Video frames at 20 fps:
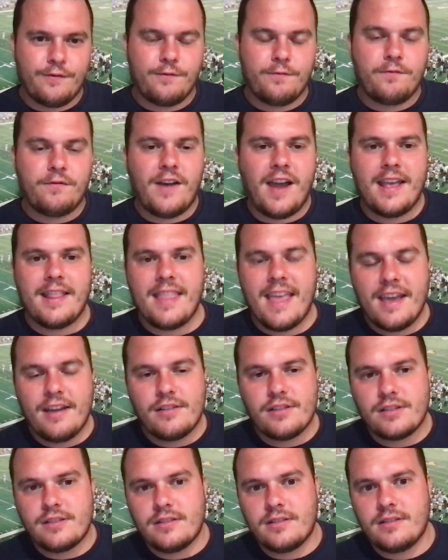find
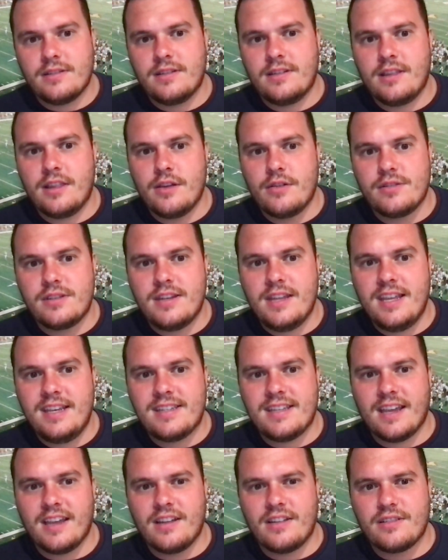those
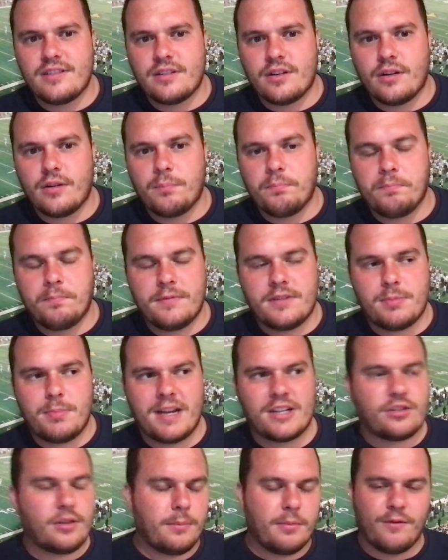details, or
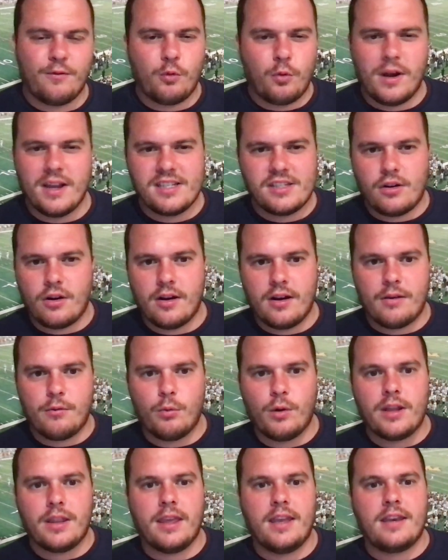especially before I started
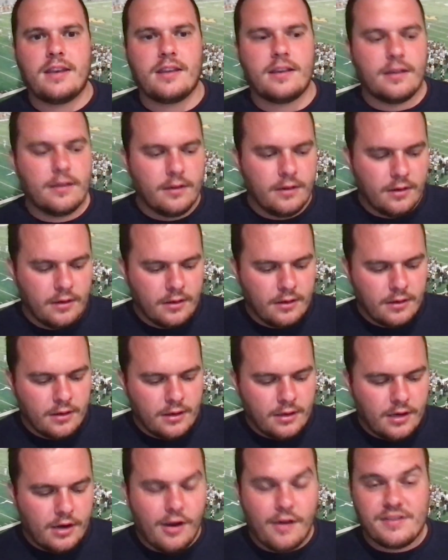really to
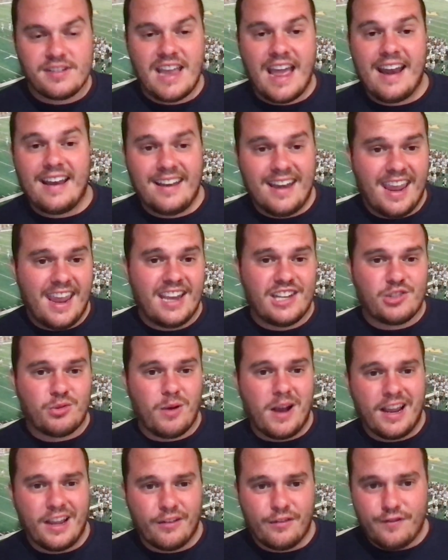I was at an age where
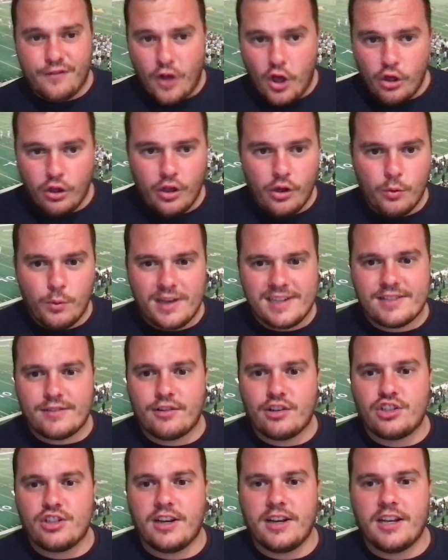I could follow West
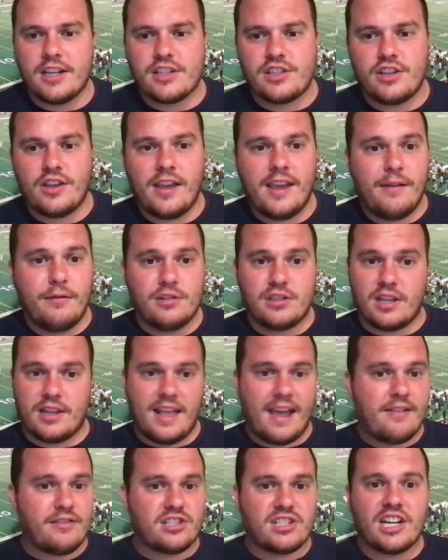Virginia. So
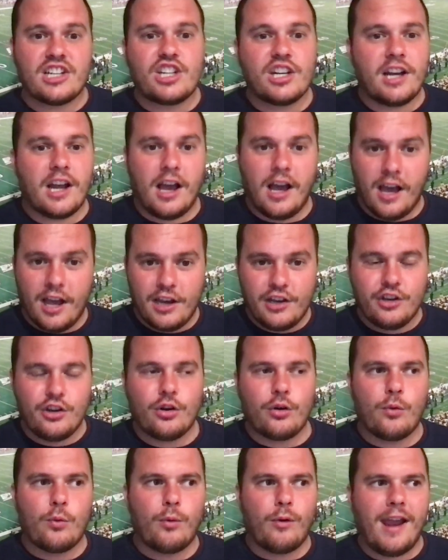that was such an
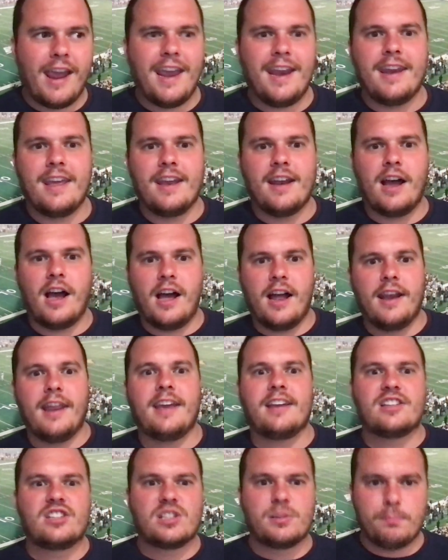underrated,
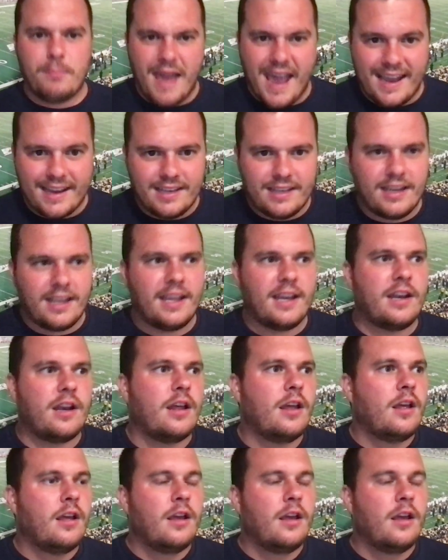unexpected,